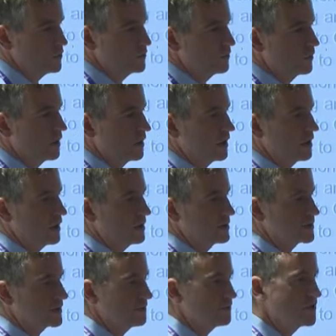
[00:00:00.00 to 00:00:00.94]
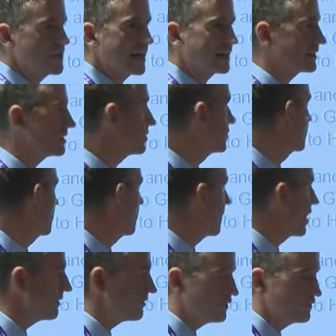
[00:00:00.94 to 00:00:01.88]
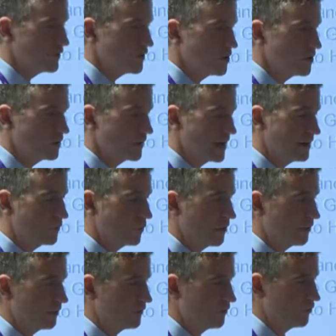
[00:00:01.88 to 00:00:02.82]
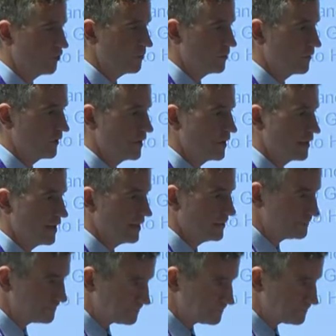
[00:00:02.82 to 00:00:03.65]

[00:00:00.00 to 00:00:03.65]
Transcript: who are subject to QA review in one form or another.